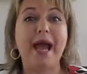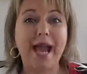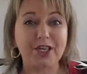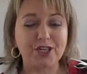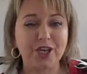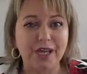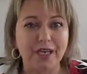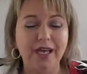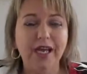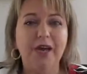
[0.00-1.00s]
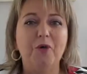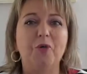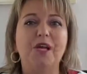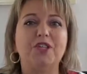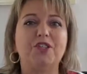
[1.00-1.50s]
passion,
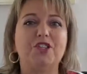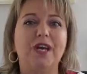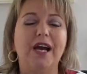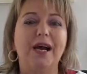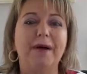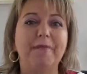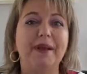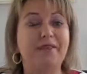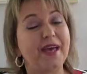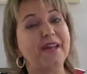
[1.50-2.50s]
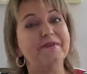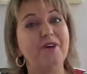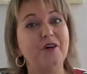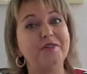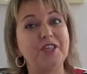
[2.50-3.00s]
which if that
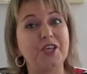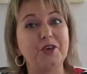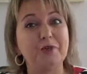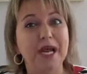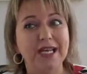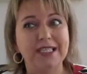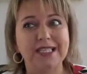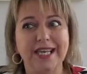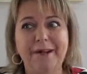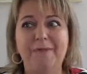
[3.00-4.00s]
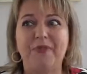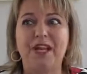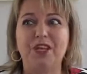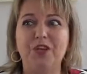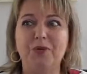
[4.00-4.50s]
involves the U.S.,
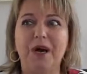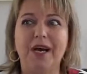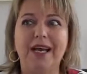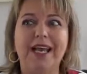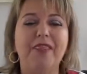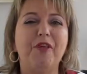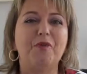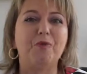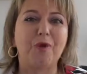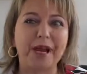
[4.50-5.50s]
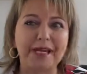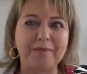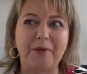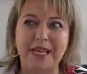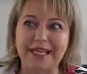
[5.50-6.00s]
then you are in the right
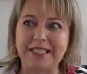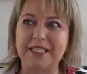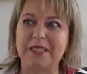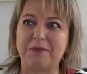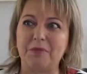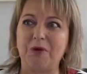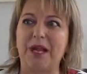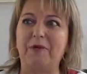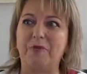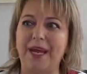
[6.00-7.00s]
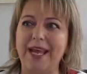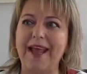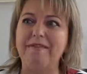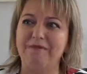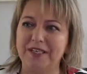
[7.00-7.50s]
place this morning.
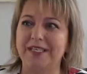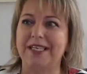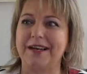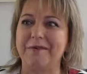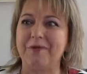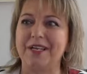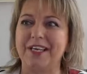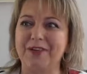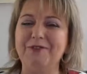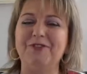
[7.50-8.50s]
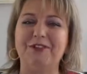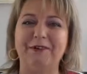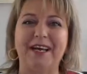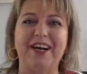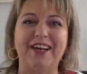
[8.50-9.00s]
Renier Vista, what are you
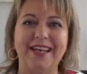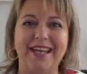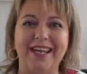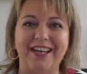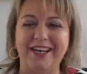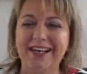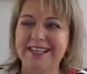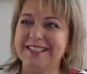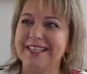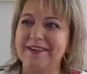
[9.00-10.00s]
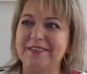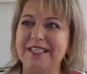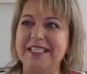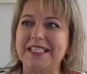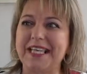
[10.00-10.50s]
doing on here? Lovely
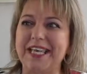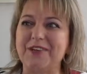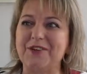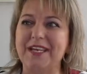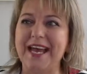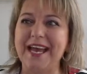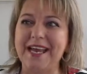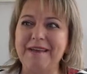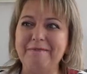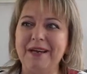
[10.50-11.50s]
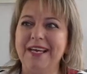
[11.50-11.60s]
to see your name.